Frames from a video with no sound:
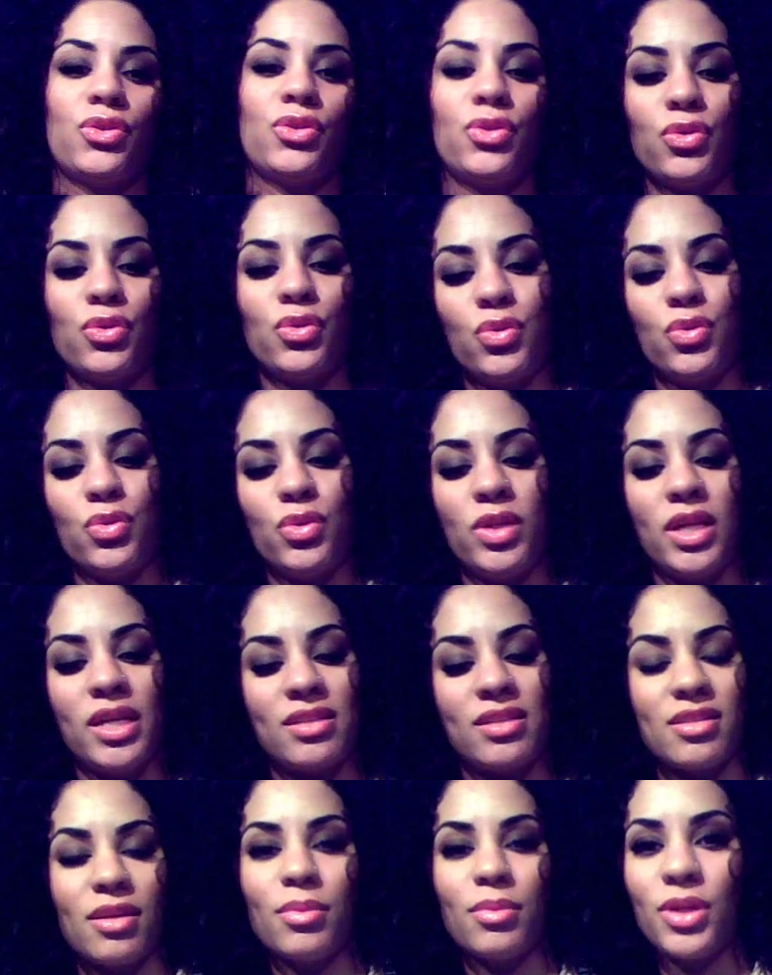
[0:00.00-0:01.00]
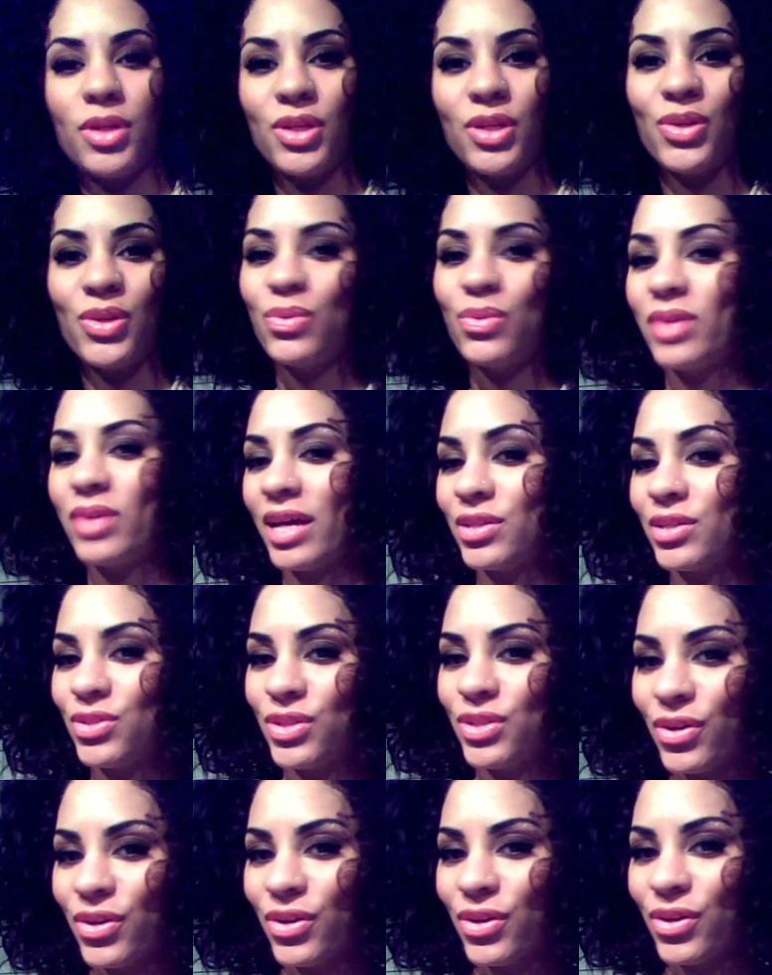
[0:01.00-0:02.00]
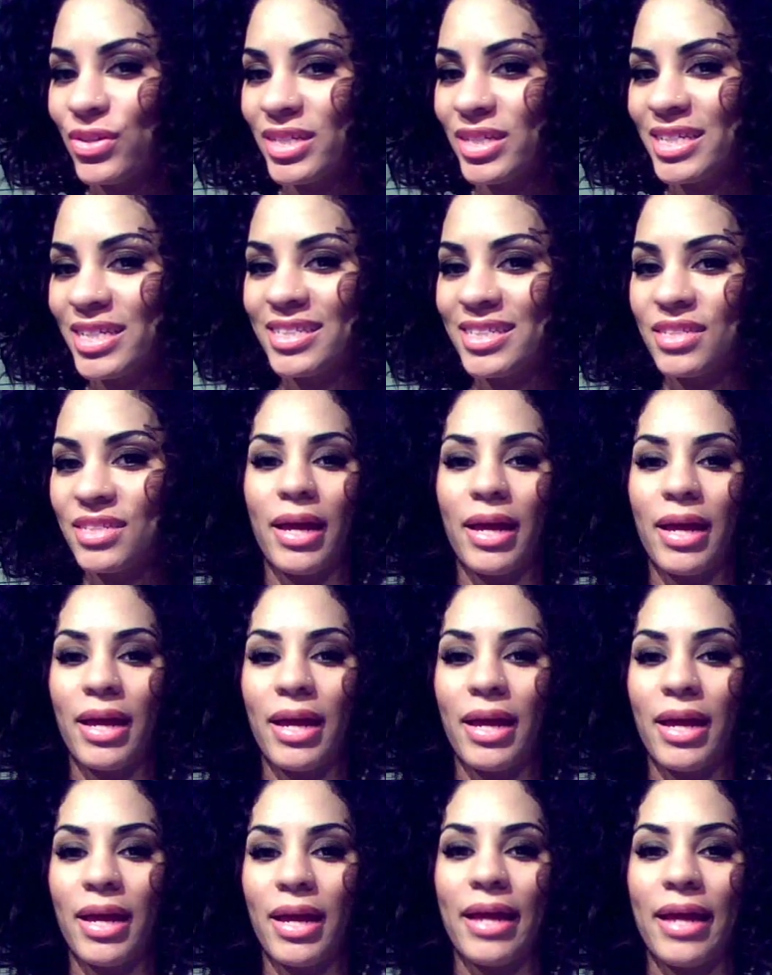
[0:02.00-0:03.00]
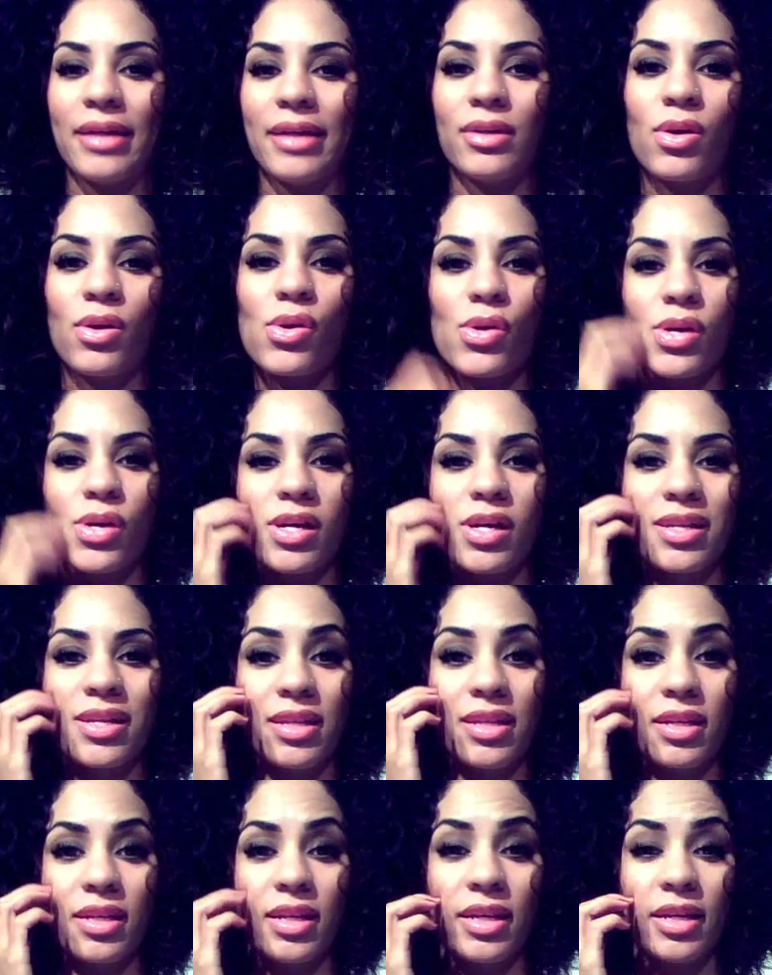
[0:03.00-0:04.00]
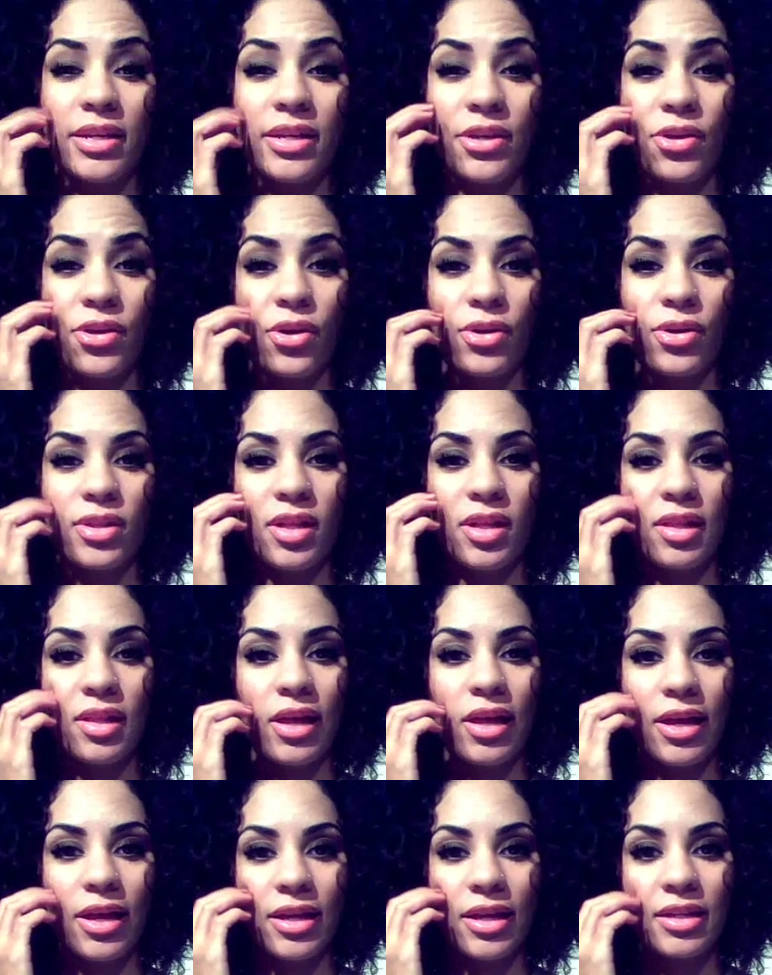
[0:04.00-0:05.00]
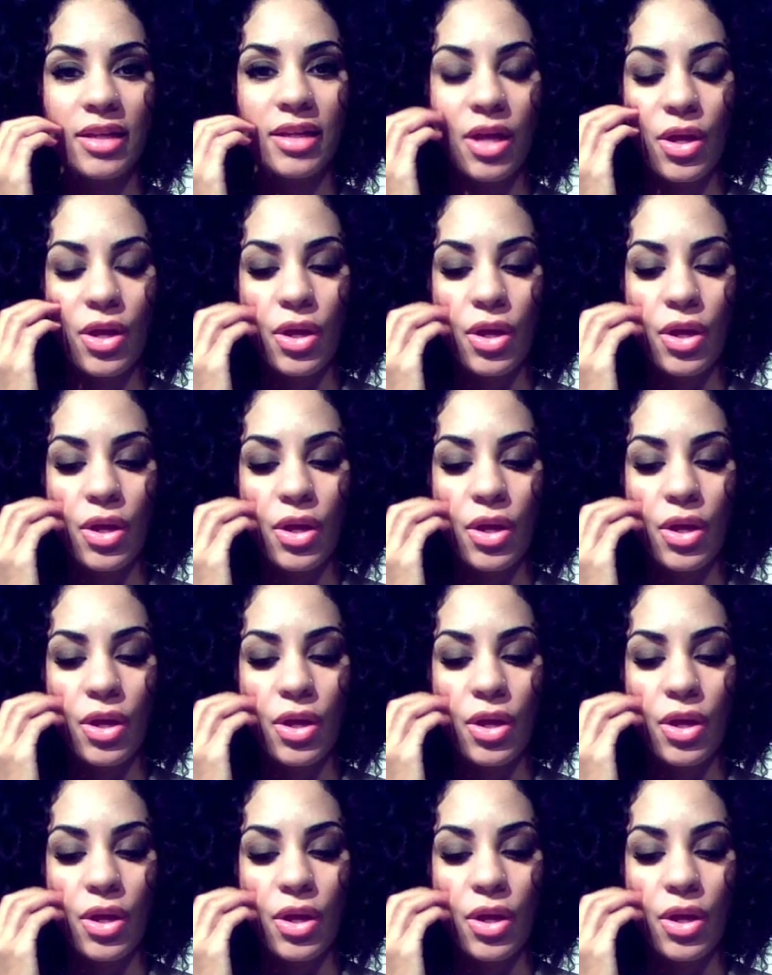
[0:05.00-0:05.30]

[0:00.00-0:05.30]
to get some of you Naturally Curly's feedback on the Kinky Curly line.